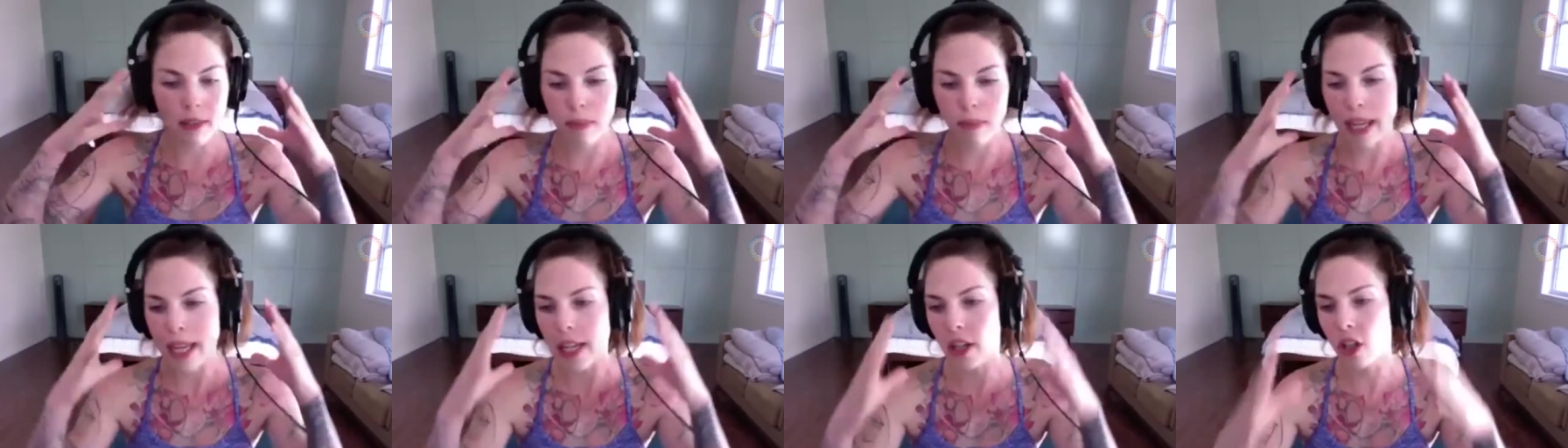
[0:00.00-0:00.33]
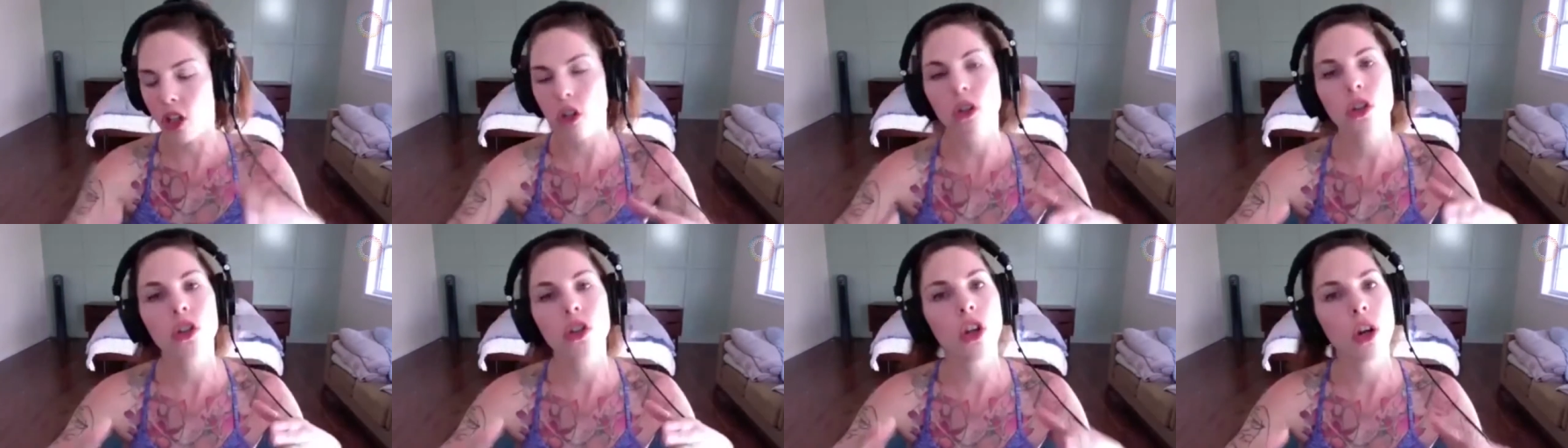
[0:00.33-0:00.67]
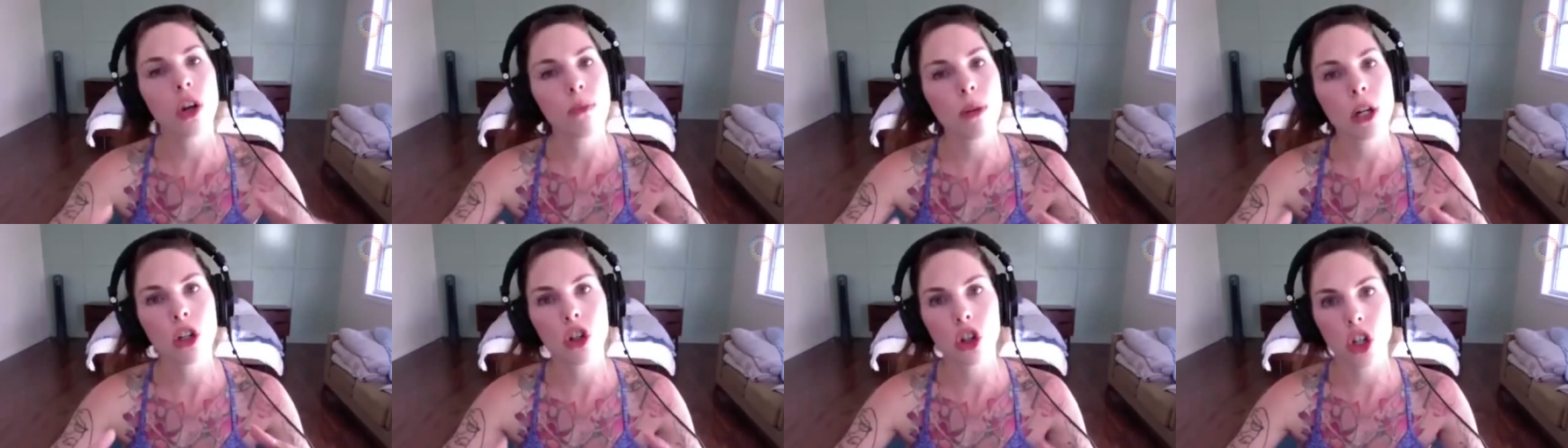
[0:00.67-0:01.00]
can do so
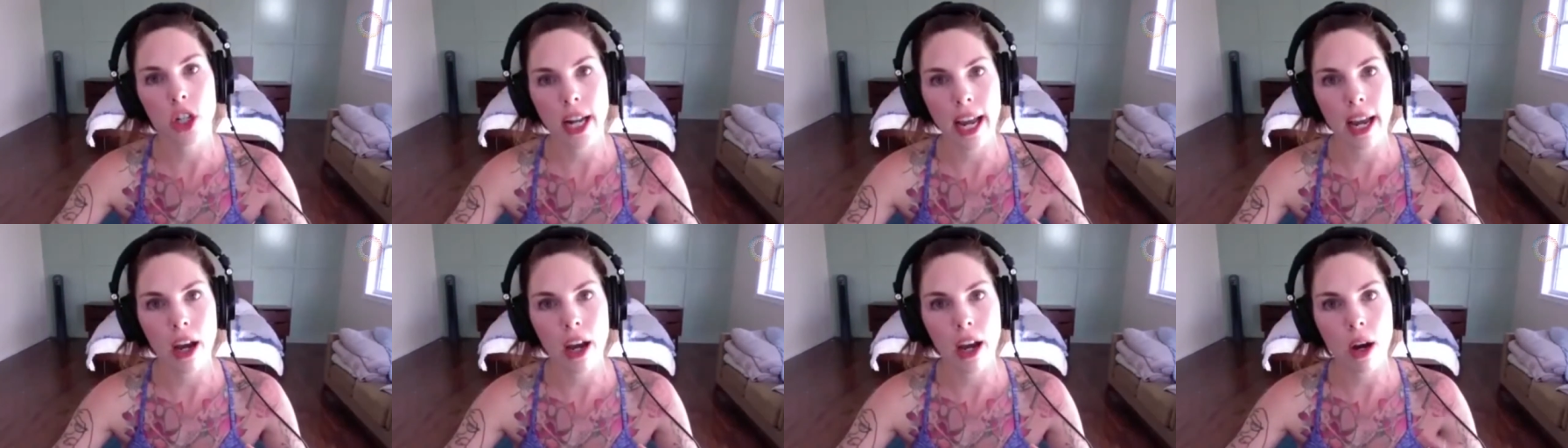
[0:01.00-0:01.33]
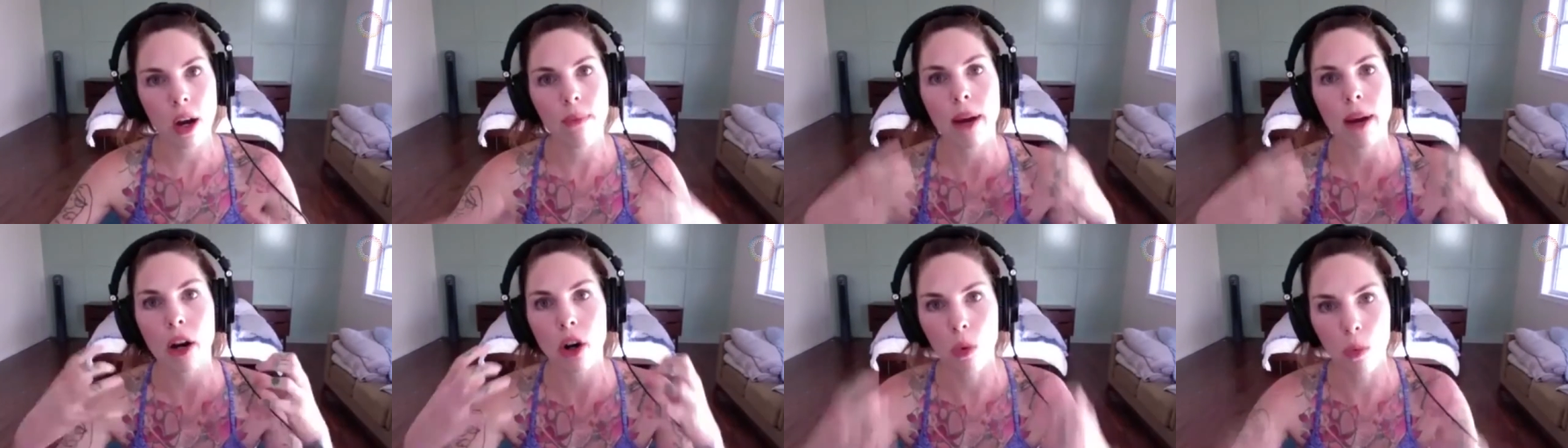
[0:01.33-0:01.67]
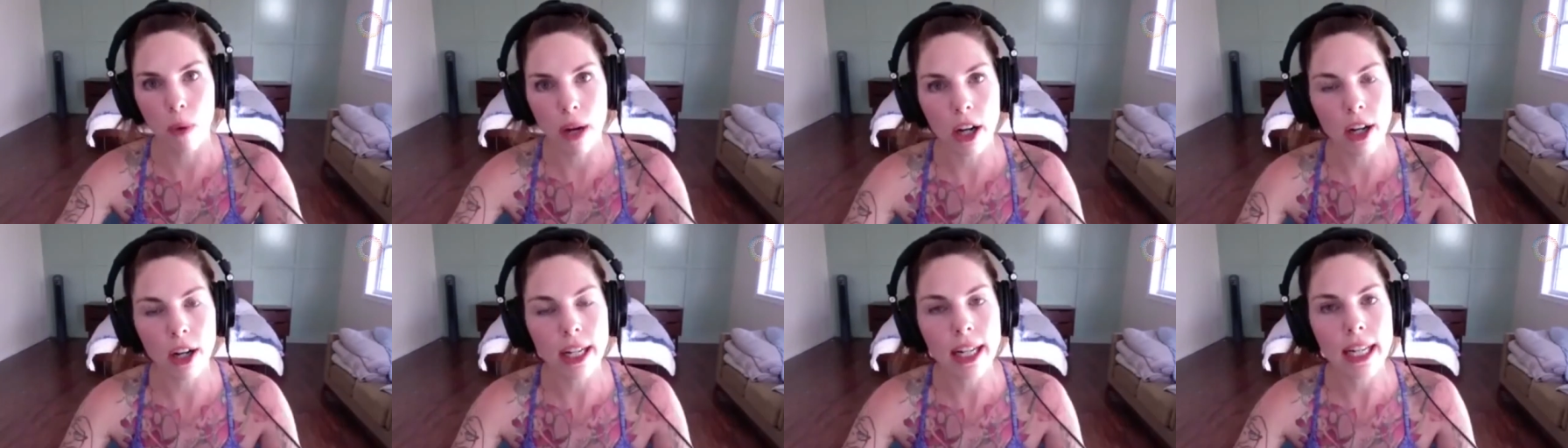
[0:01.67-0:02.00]
much now about
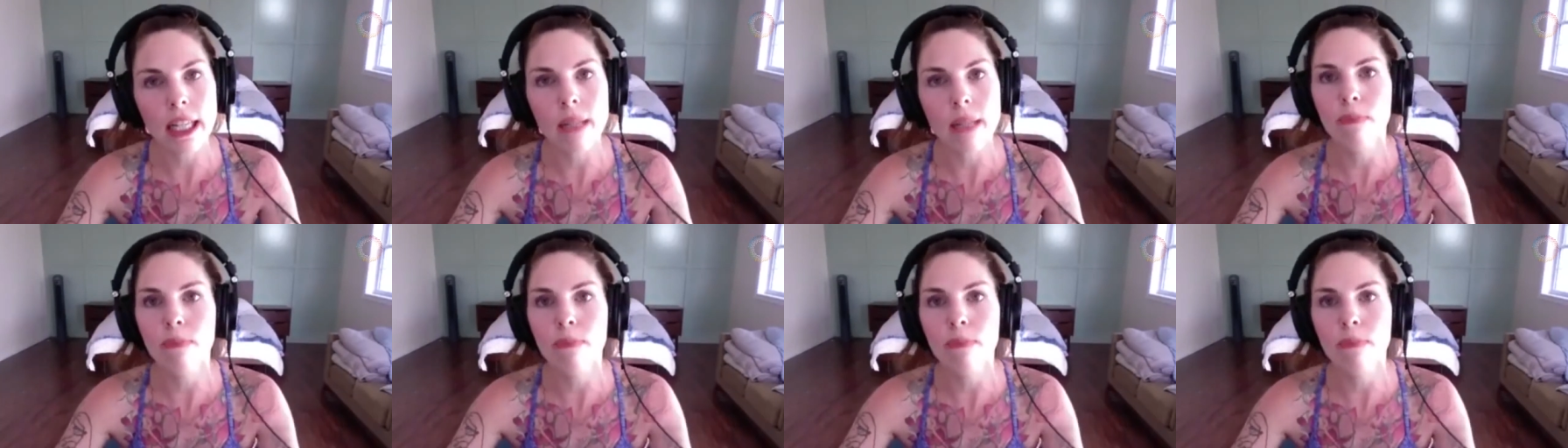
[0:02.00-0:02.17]
awareness,